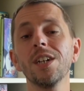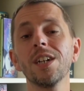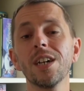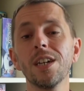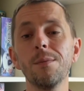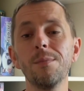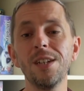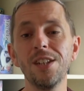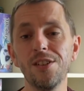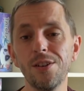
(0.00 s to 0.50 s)
going
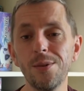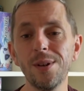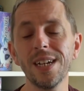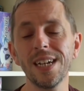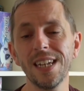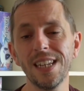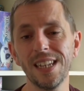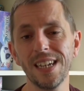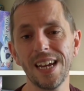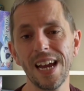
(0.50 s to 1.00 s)
to be doing
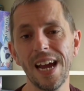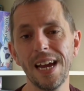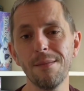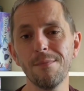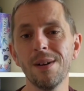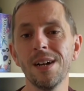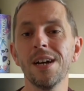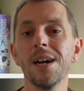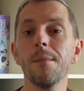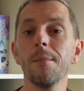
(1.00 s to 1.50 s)
in the
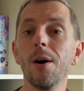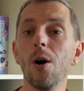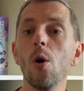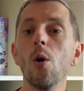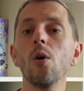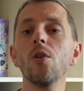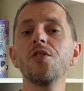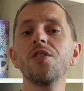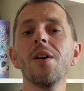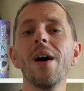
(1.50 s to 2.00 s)
game, but
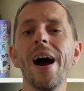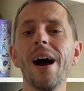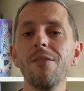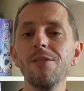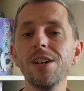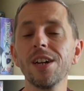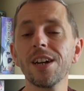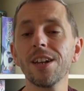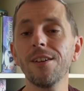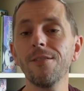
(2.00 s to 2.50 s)
also how
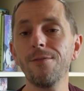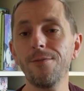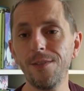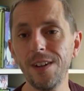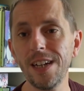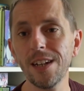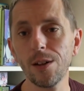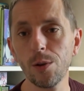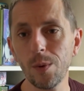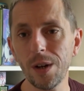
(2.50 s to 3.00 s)
you're going to
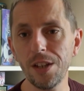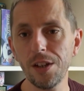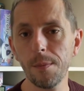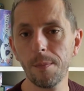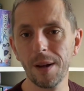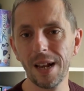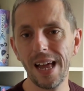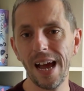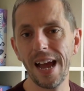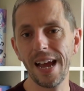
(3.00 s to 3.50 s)
feel when you
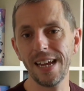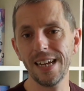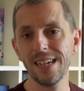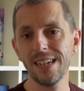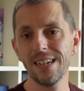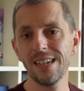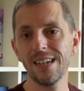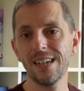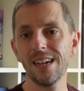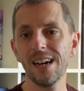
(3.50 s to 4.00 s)
play.
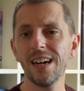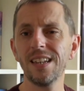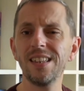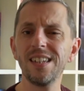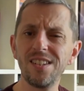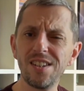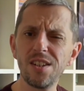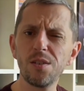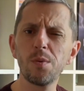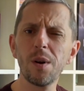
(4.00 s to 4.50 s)
And
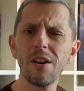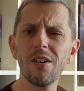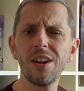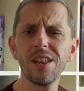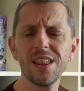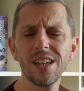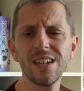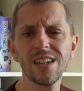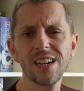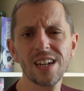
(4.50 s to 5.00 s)
this is where I
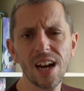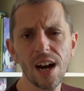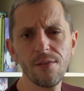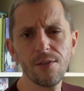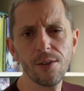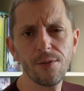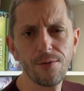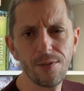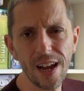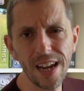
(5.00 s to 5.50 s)
think the
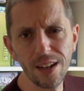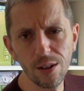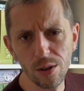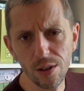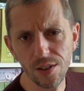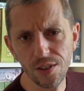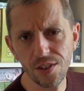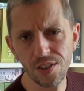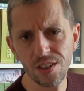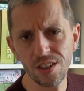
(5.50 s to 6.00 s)
cover
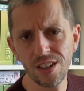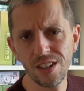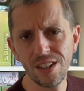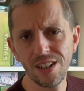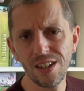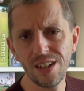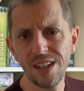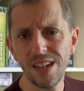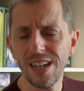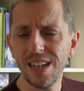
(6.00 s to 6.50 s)
fails.
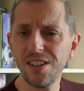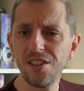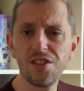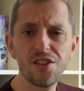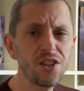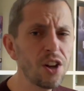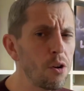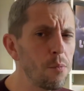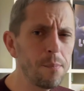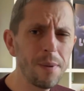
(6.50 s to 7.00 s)
It's
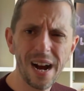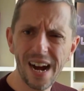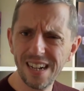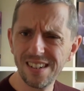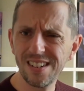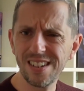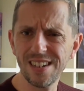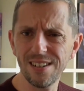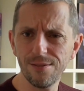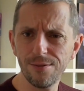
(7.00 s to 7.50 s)
so
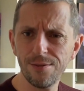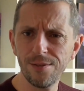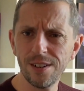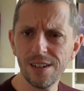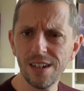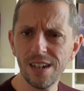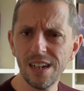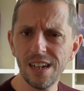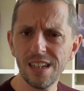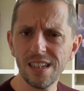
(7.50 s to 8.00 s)
passive.
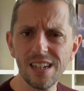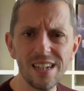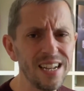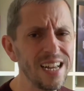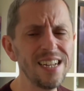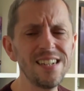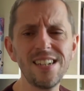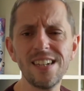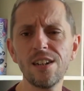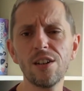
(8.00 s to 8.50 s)
The
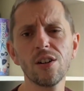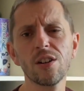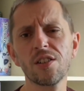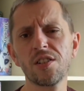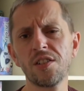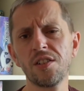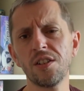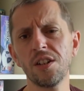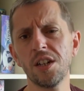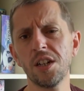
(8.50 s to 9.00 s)
lady
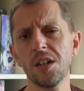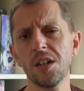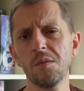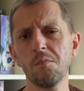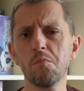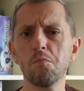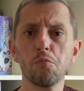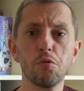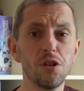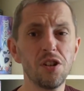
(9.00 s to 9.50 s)
looks
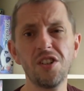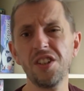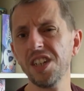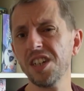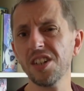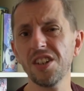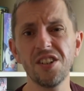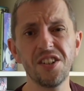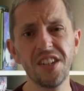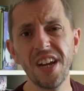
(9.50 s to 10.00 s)
pretty
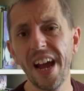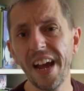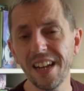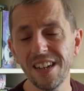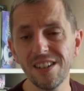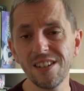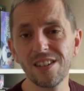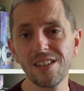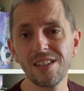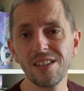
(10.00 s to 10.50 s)

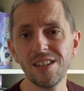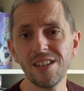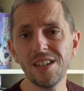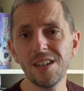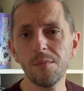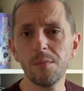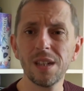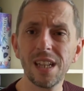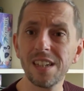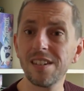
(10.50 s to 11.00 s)
content,
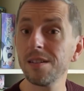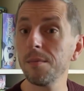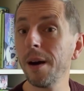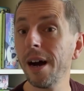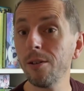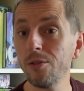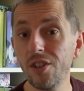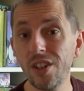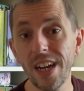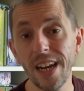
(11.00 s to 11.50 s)
but that's
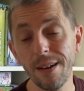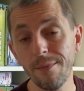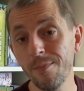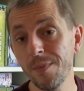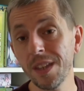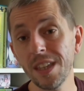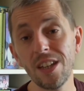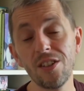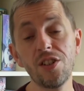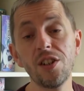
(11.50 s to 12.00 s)
about it.
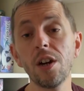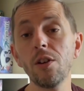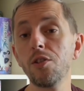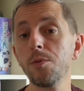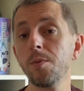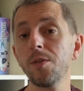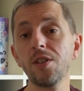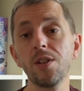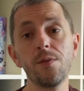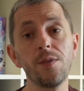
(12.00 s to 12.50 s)
There's no
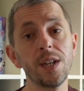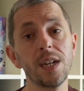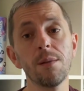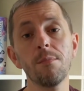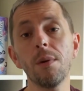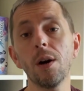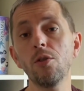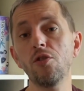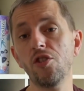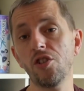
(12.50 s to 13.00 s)
specific
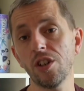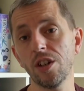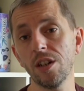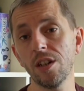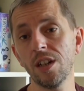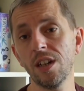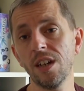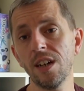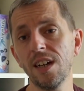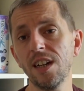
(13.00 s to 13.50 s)
emotion.
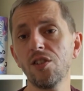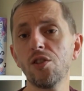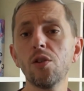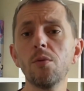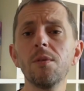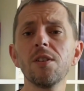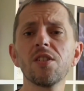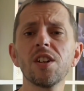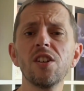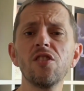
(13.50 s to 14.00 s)
It's
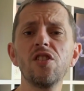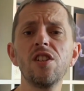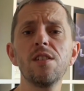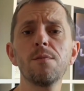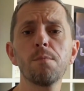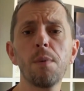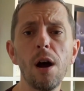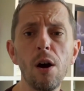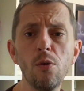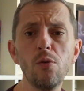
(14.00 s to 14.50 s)
almost like she's
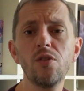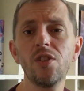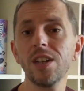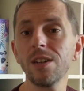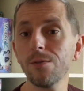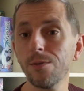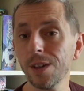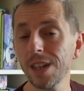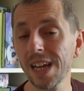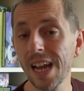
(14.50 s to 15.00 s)

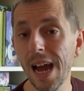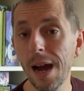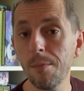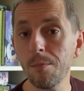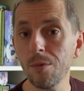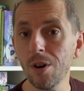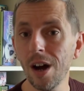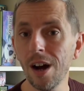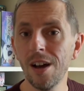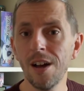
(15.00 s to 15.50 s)
posing for the
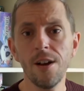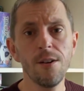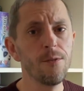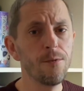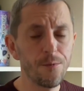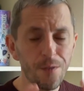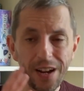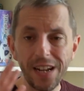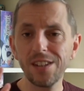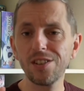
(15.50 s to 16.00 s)
camera,
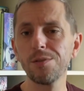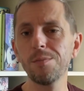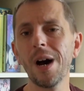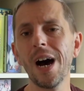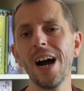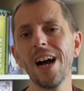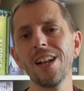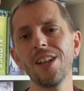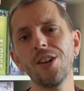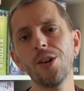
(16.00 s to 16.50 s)
fake
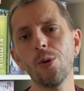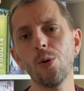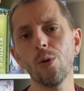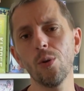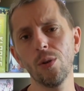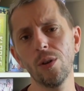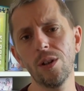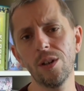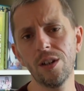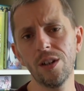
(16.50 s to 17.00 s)
smile and
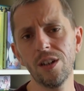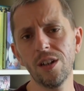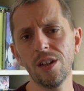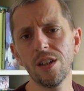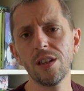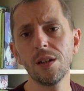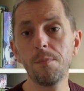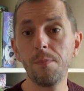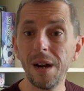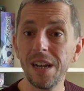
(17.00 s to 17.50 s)
all.
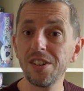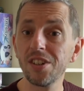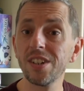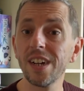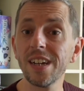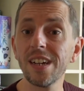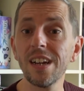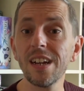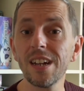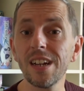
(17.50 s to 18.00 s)
The best
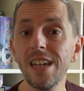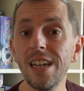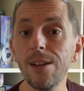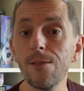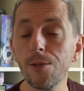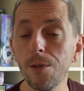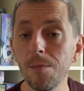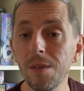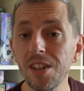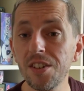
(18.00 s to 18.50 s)
I can glean
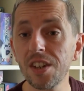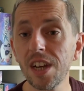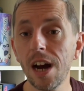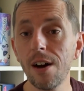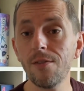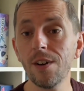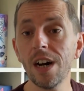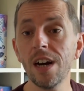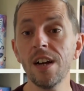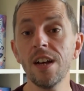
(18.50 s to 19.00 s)
from this
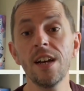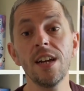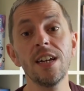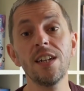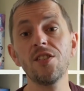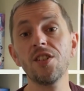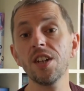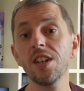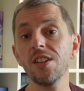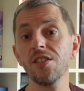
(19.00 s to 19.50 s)
cover
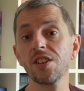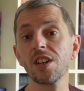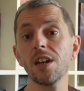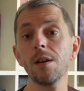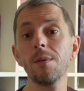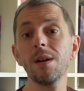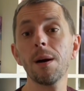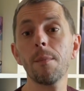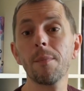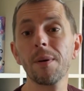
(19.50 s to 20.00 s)
is that it's going
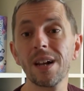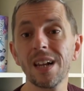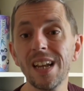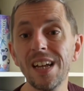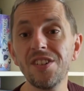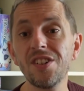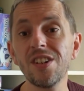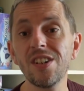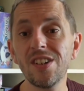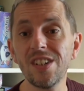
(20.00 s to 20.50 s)
to be a
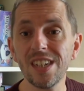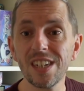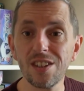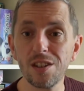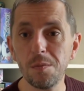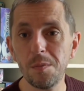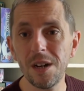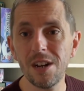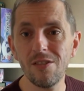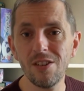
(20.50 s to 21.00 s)
pleasant
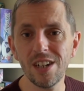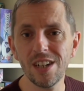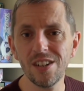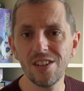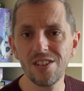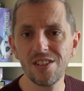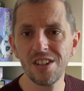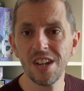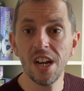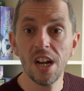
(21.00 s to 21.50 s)

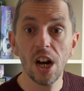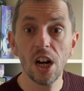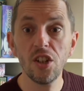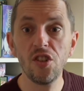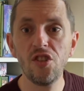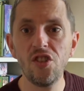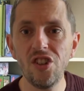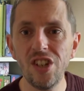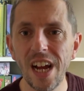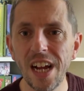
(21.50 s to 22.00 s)
experience, a
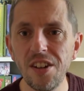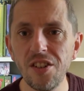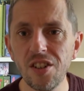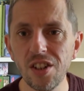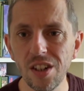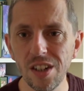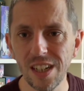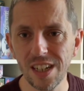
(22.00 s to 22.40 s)
gentle